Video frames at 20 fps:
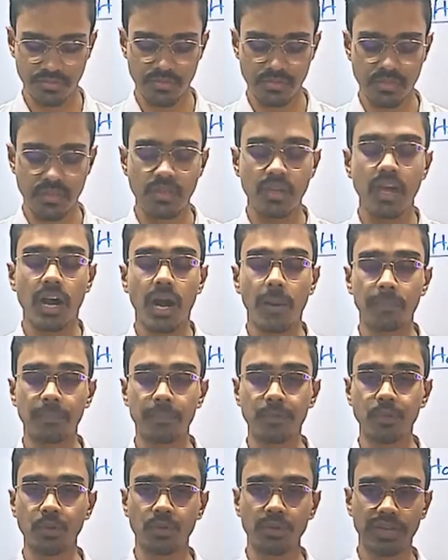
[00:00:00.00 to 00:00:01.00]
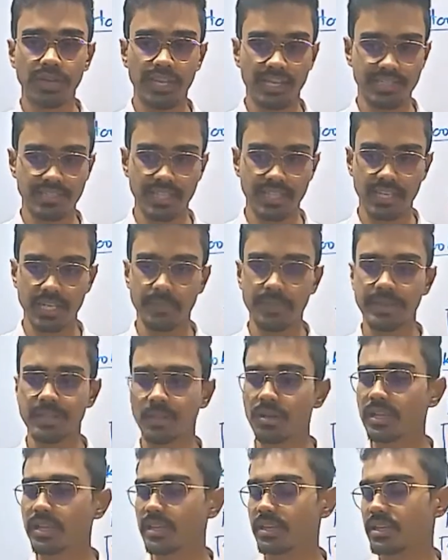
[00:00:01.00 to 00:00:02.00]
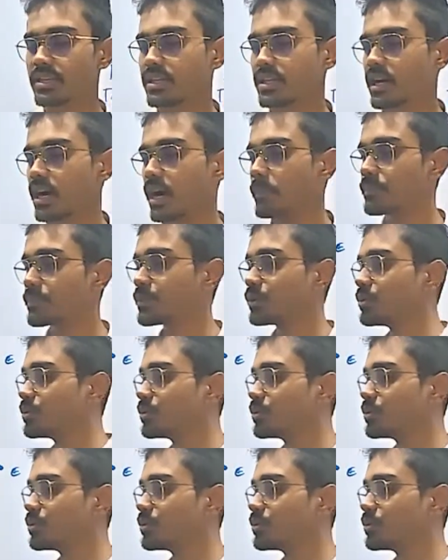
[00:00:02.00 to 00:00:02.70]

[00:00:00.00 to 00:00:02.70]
Up to elastic limit only. Up to